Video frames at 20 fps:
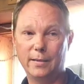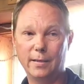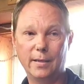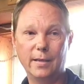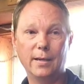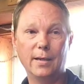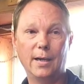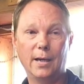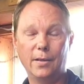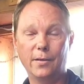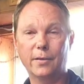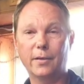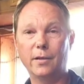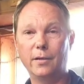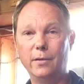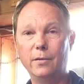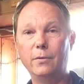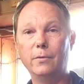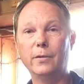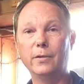to get out of the
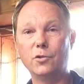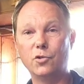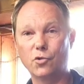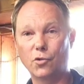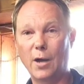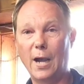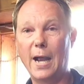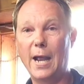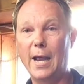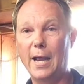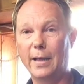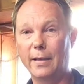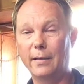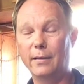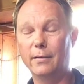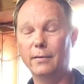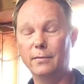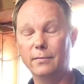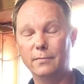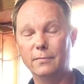canoe and drag
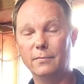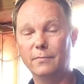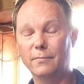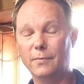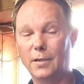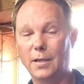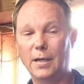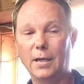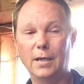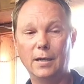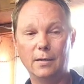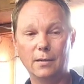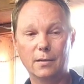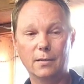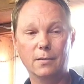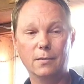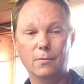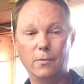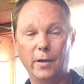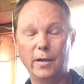
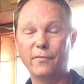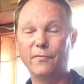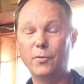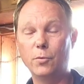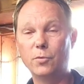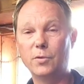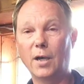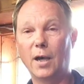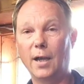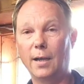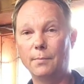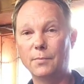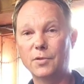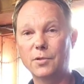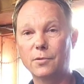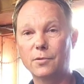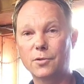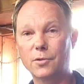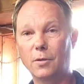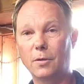quite a few times.
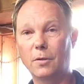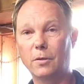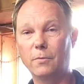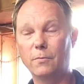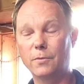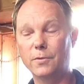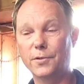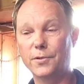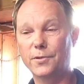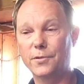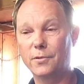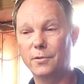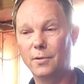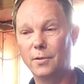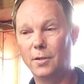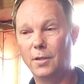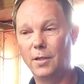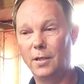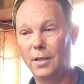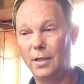So
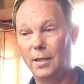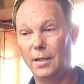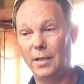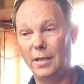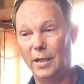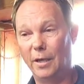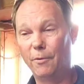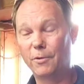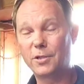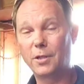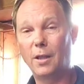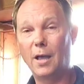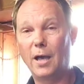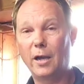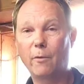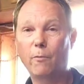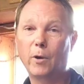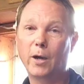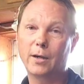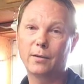it was a lot
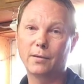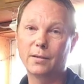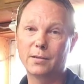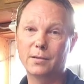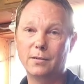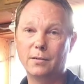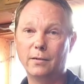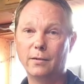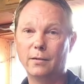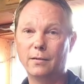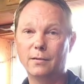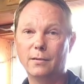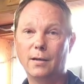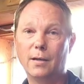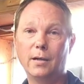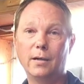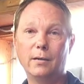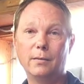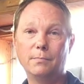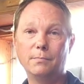of work this year.
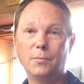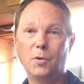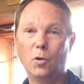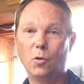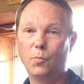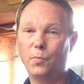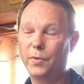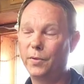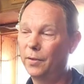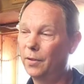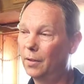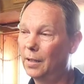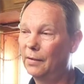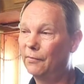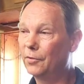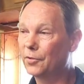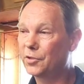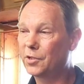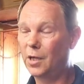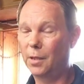I'm hoping the
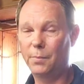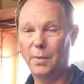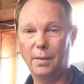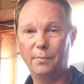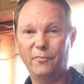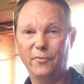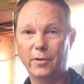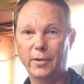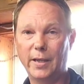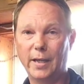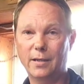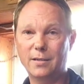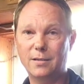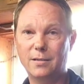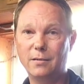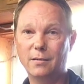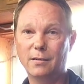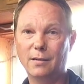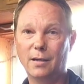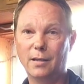levels come up for next
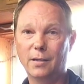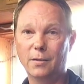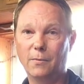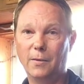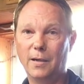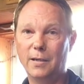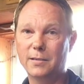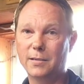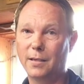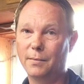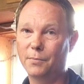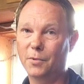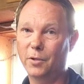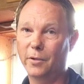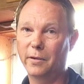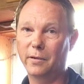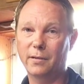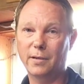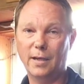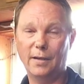year. Otherwise, I'm
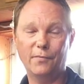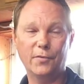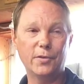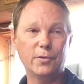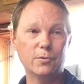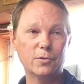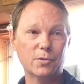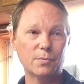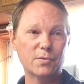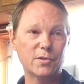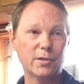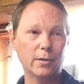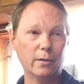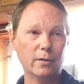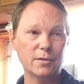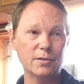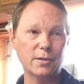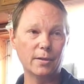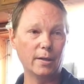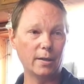going to have to do some
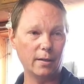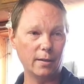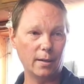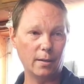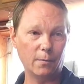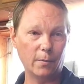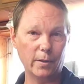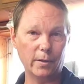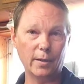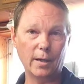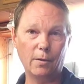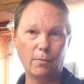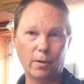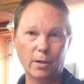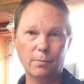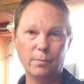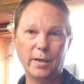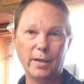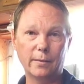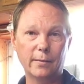serious thinking on whether I want
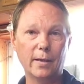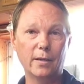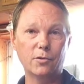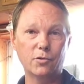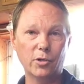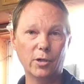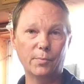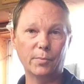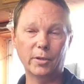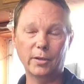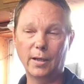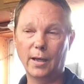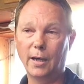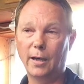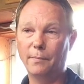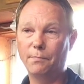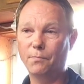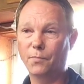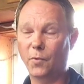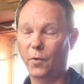to make that trip or
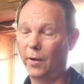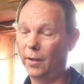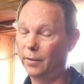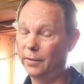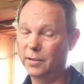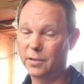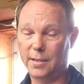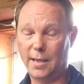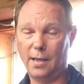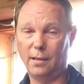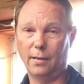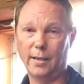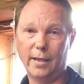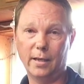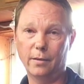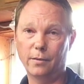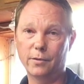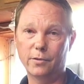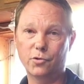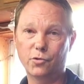not, or at least that leg
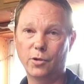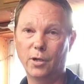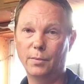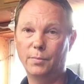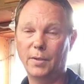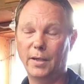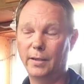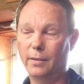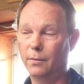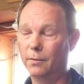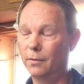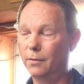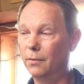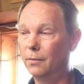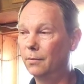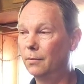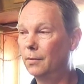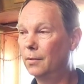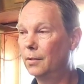of the trip. I don't know.